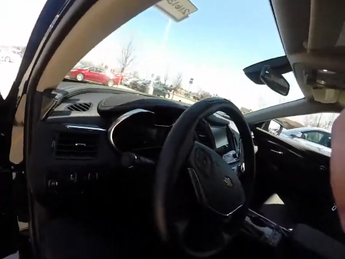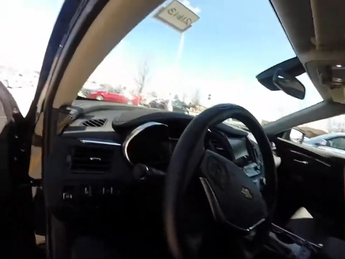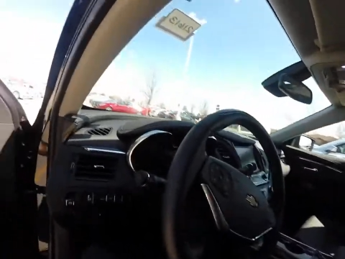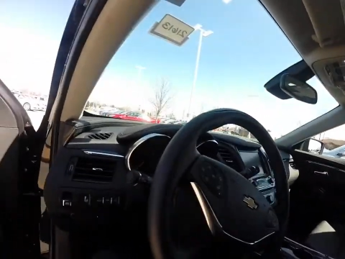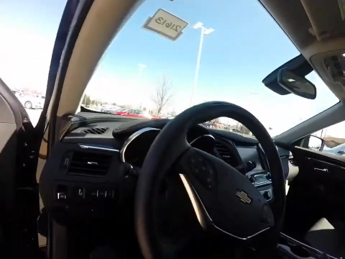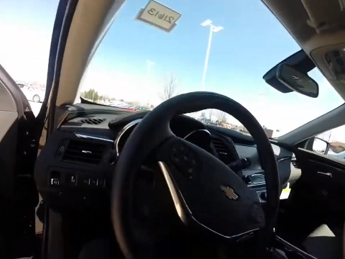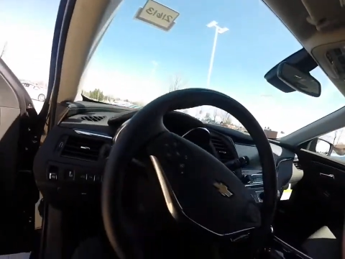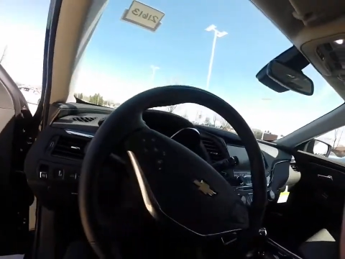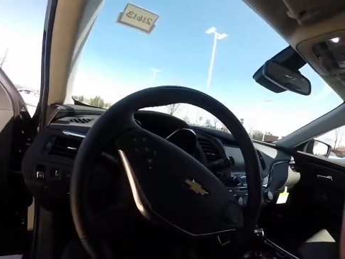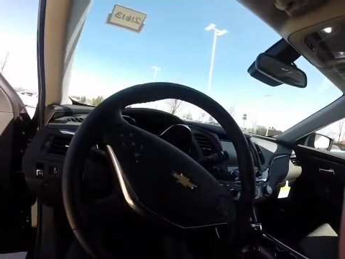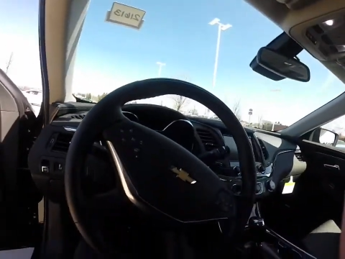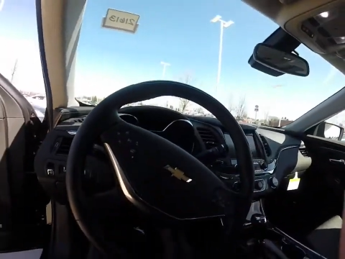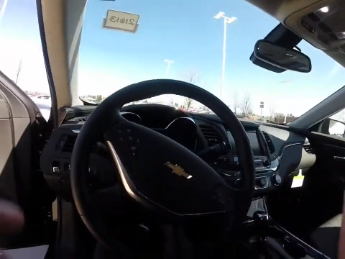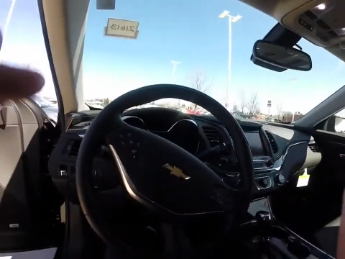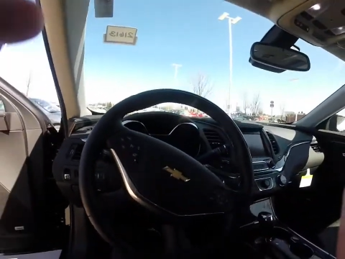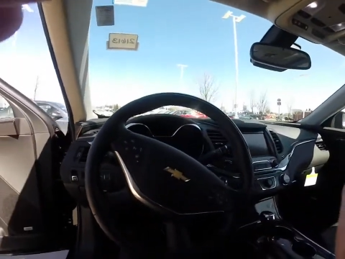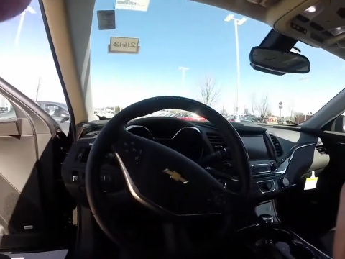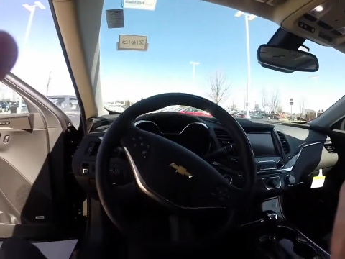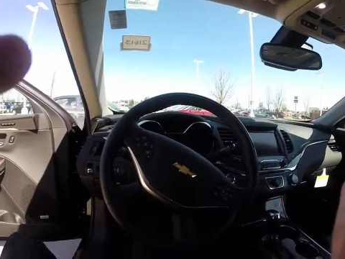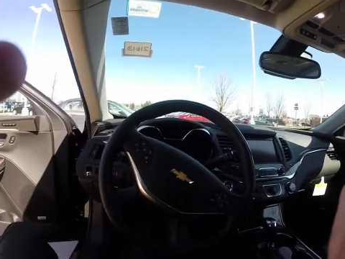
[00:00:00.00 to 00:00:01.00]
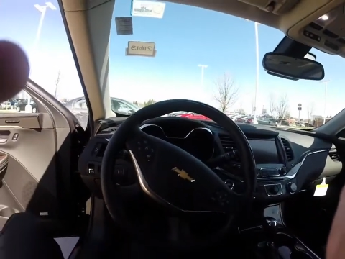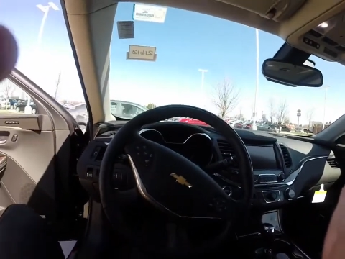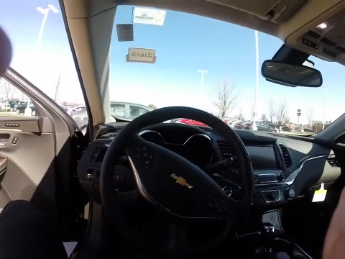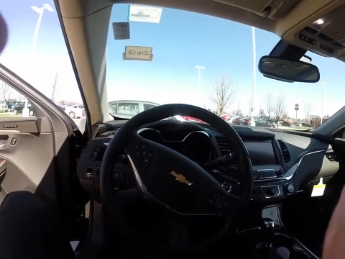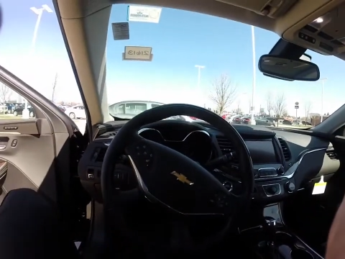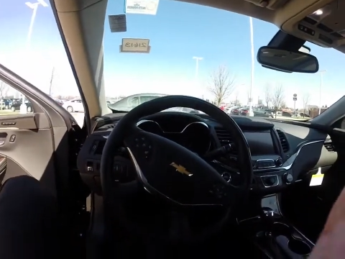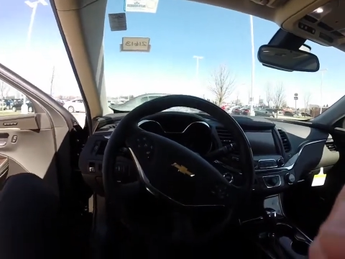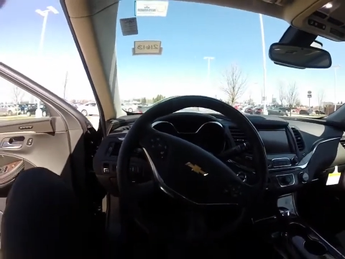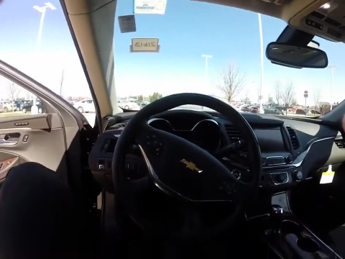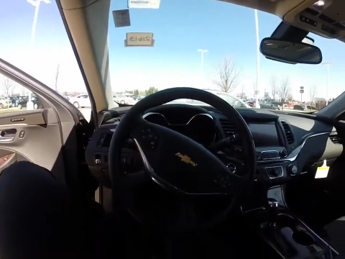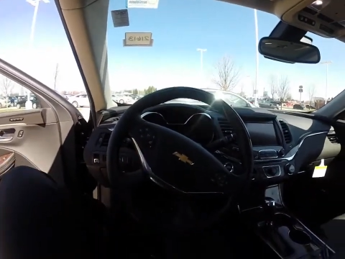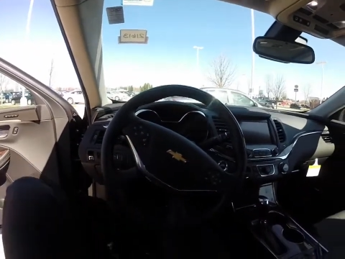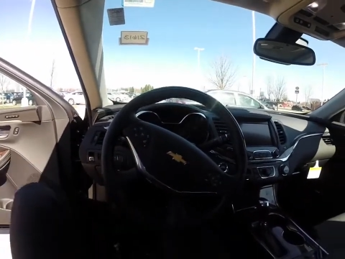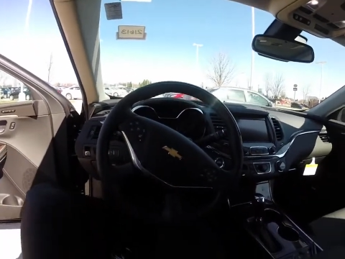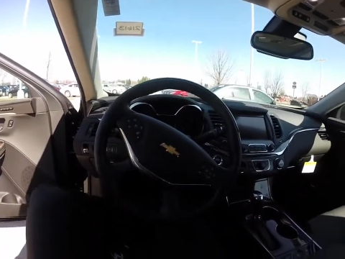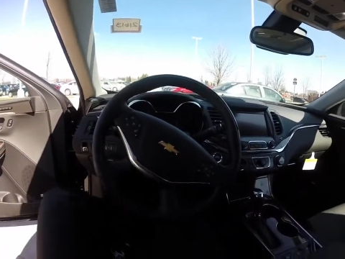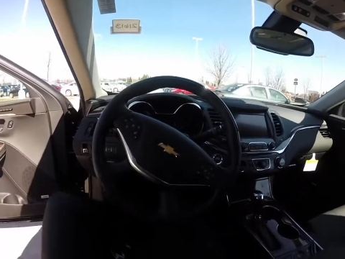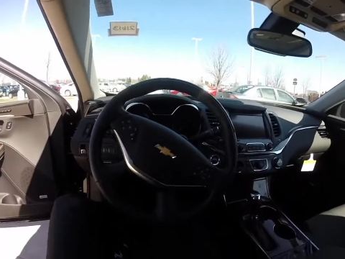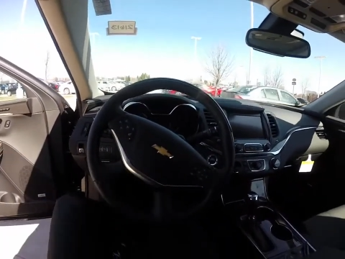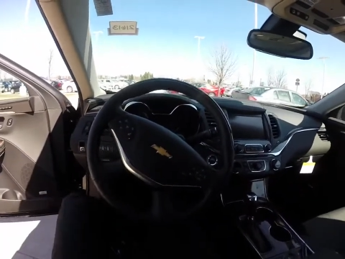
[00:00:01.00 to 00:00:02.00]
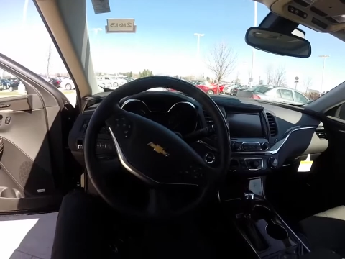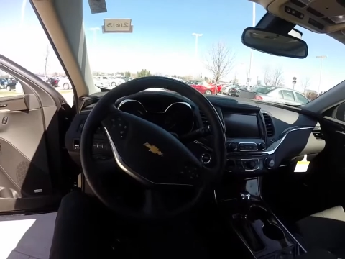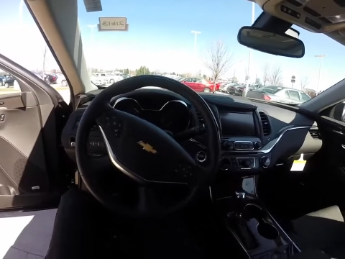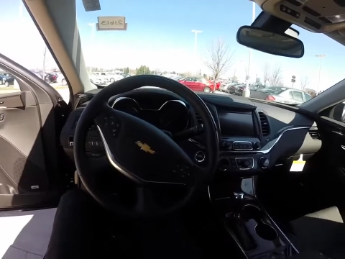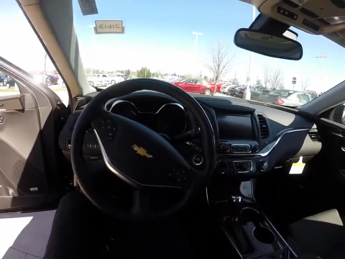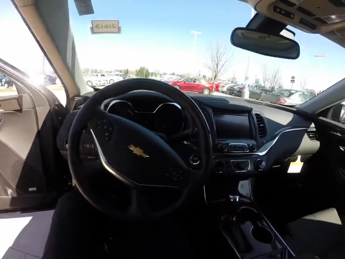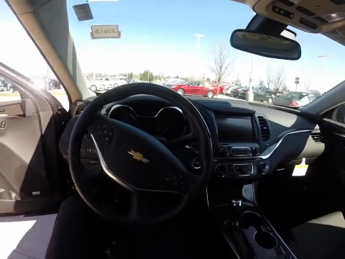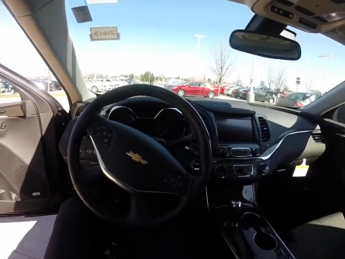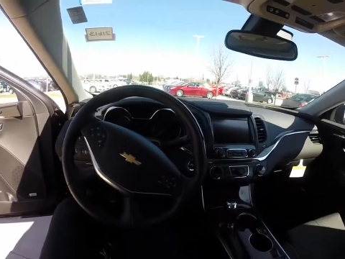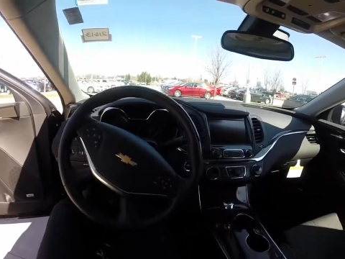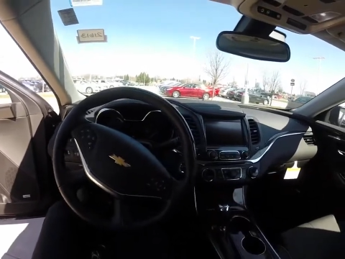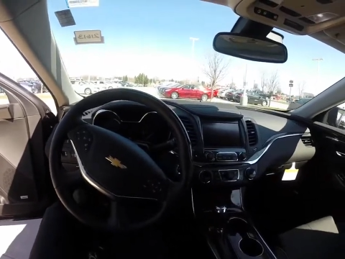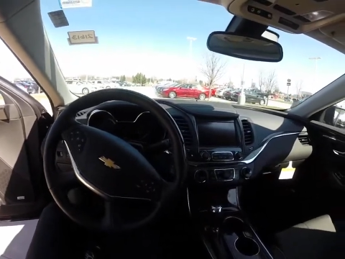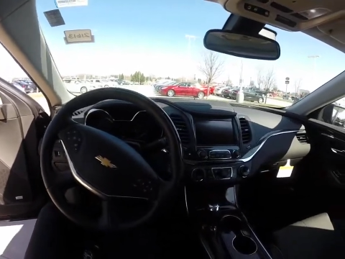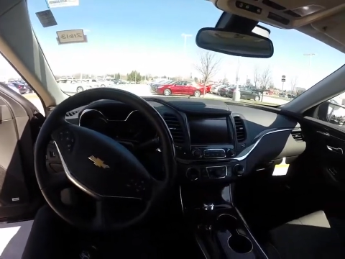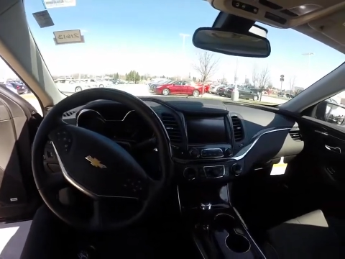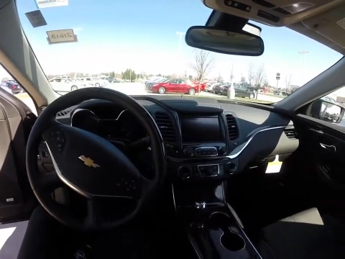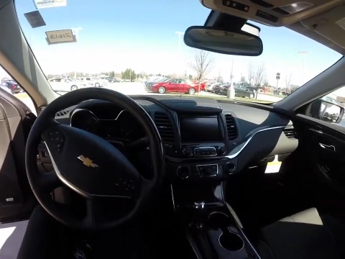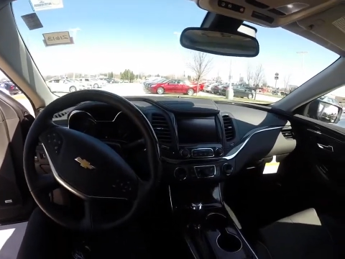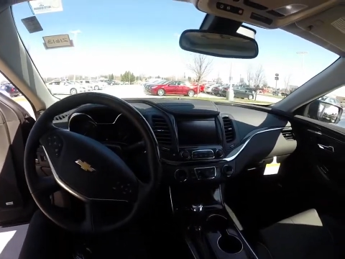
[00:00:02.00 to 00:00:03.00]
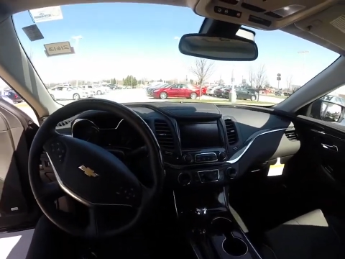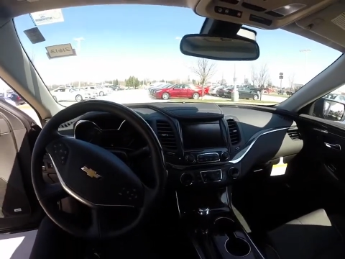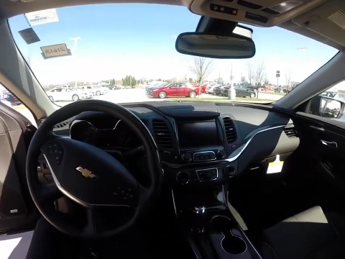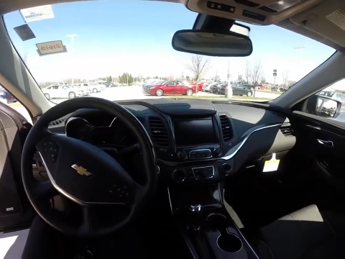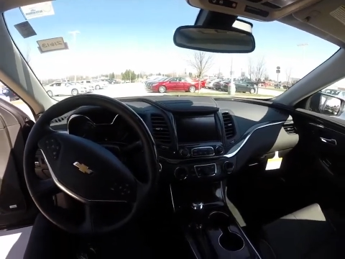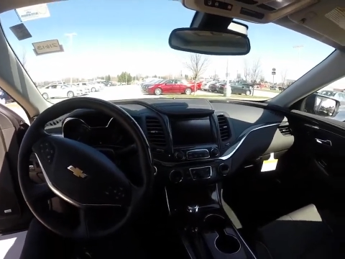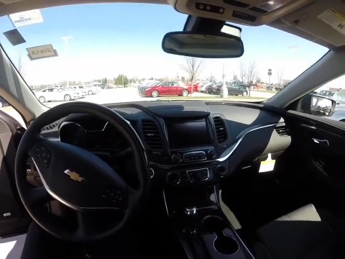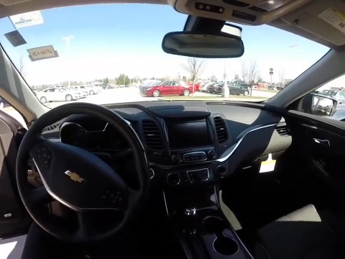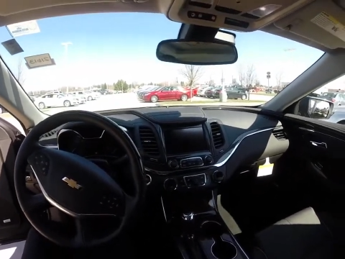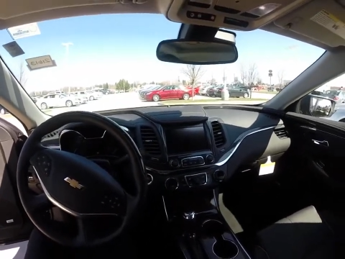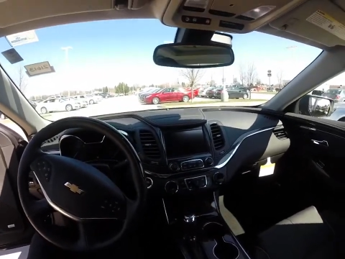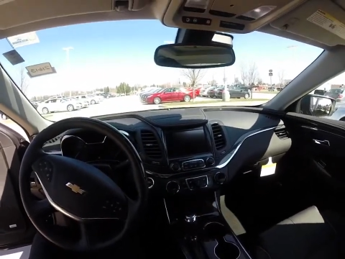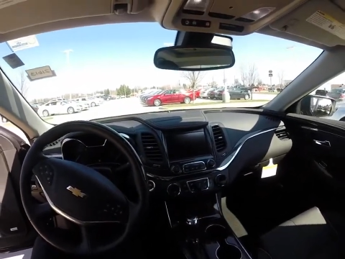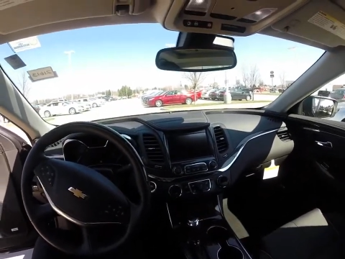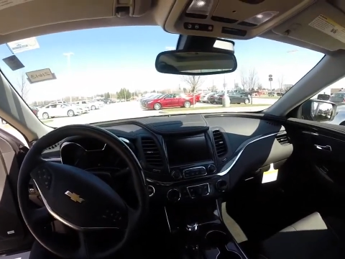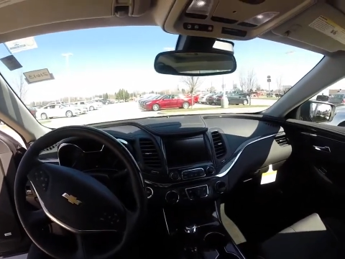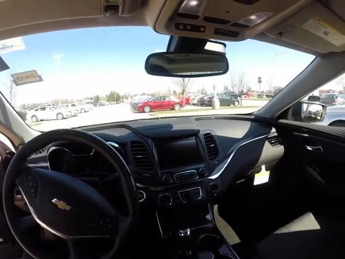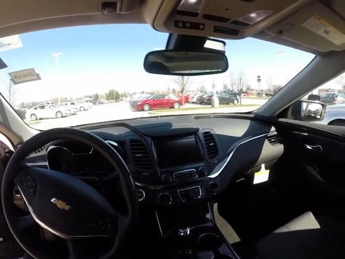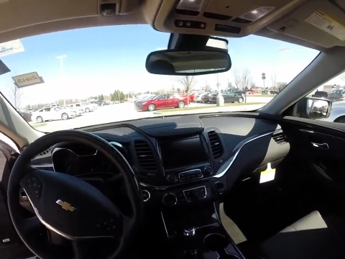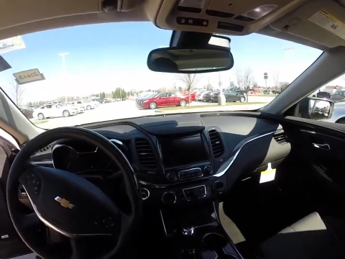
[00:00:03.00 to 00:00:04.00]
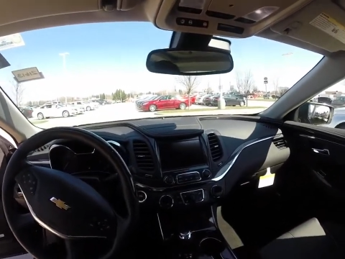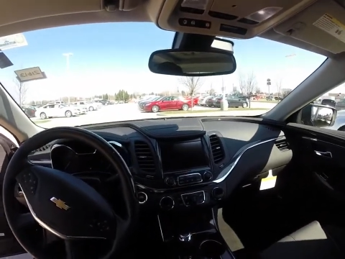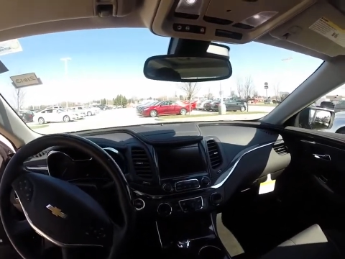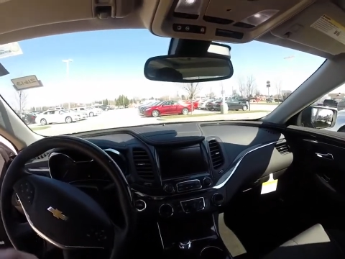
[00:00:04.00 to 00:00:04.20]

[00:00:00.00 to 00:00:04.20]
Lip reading: No face is visible, so there are no lips to read.